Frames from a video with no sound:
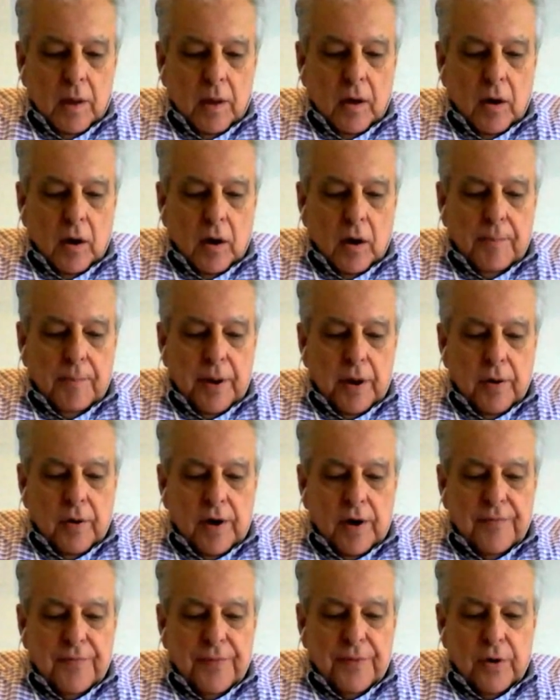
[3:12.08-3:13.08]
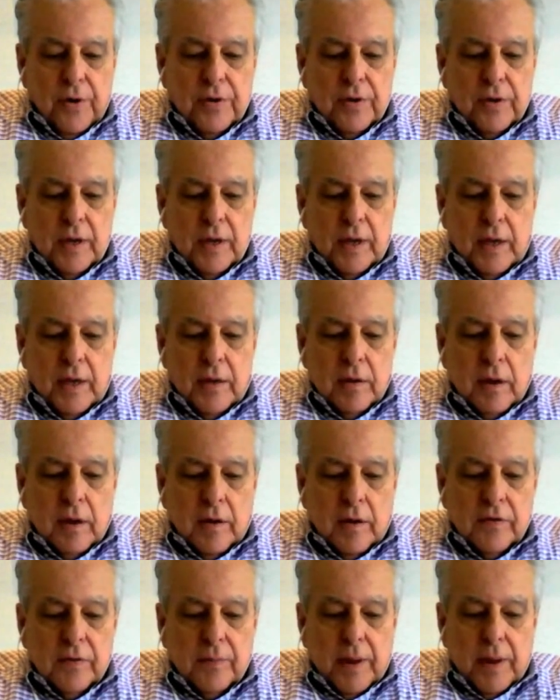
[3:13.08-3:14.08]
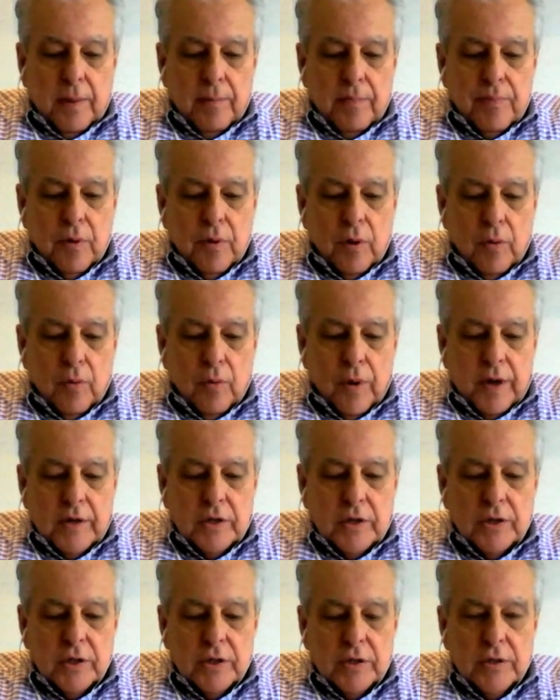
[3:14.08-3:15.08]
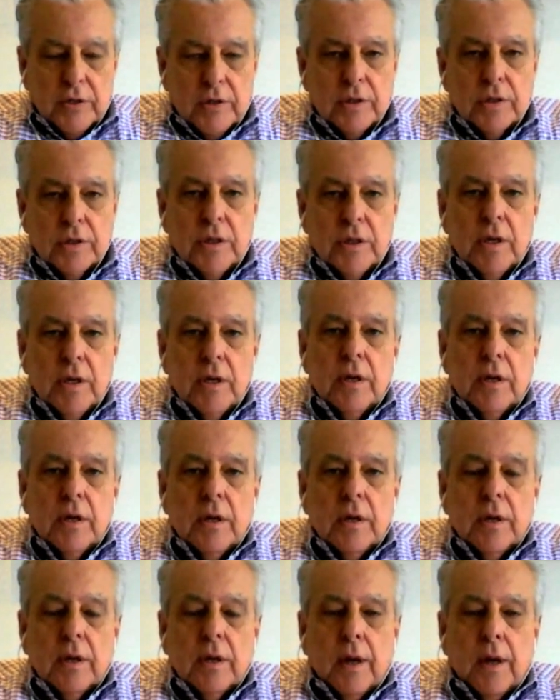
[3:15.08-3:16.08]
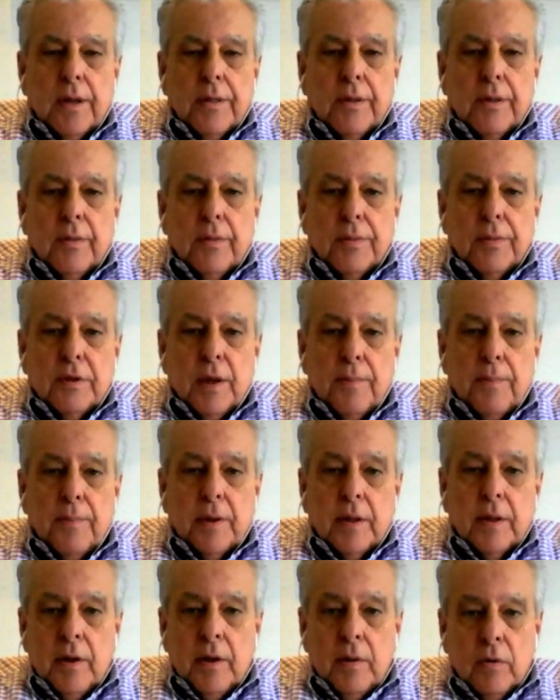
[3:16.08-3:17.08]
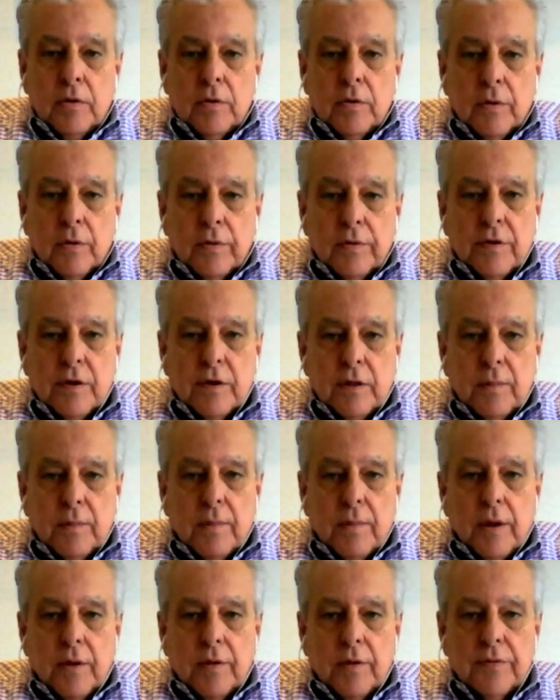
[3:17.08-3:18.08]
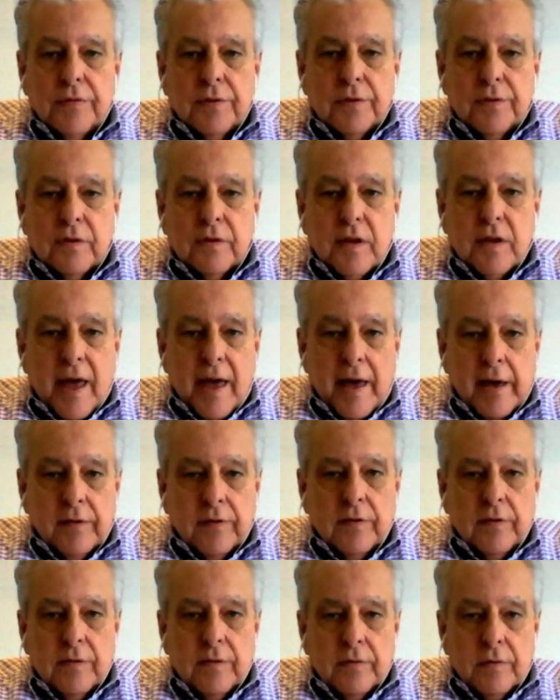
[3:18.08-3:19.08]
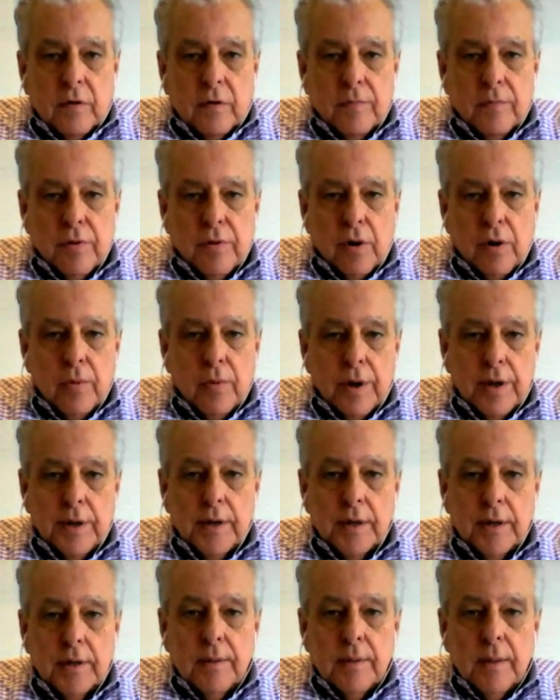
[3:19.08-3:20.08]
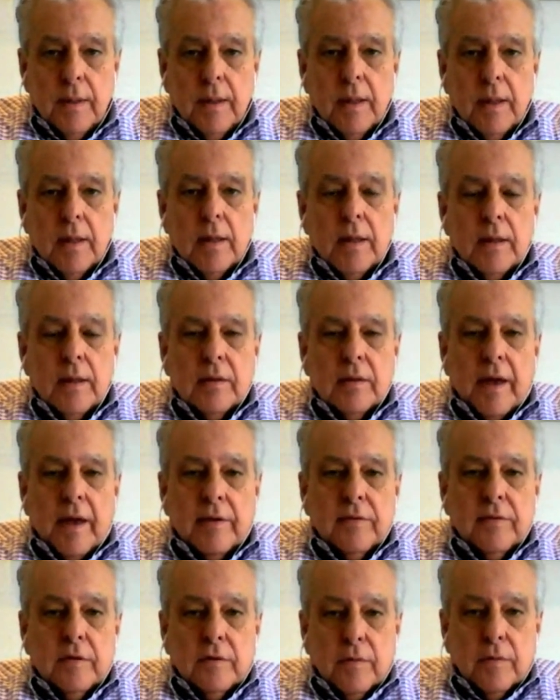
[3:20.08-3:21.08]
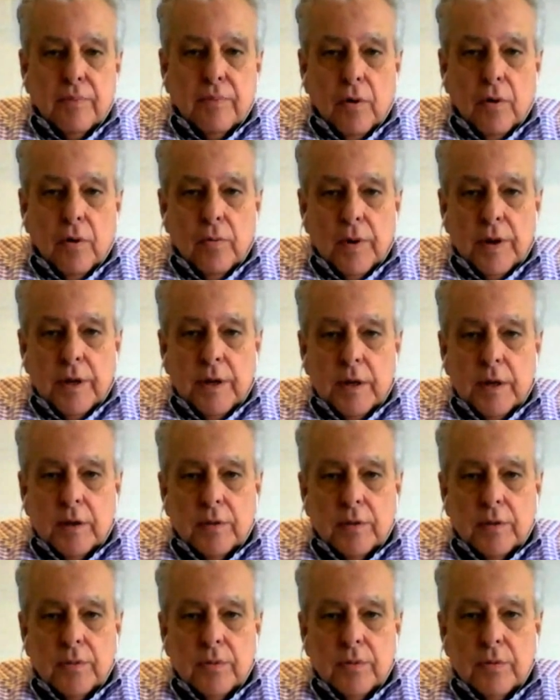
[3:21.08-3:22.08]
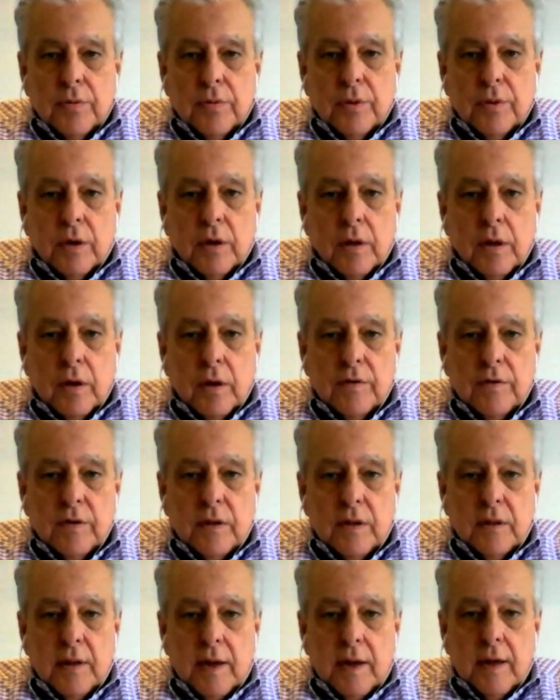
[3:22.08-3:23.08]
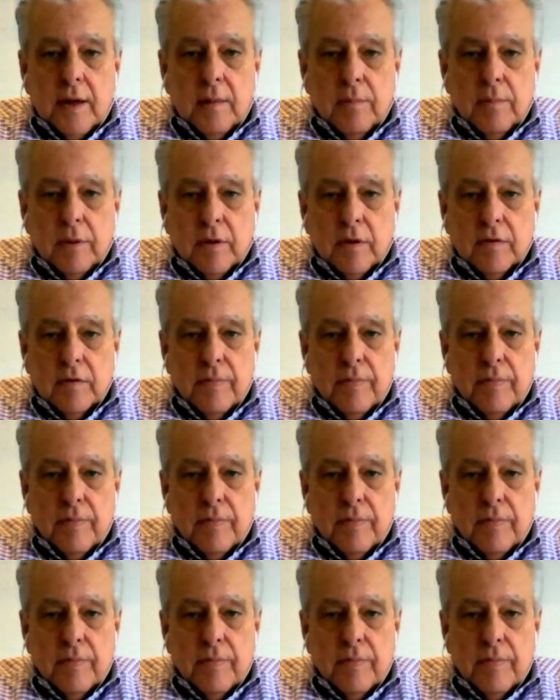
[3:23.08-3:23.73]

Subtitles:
right, paragraph 13 talks about prorations. Typically what you'll see the most is taxes are prorated. Taxes are prorated through the closing date because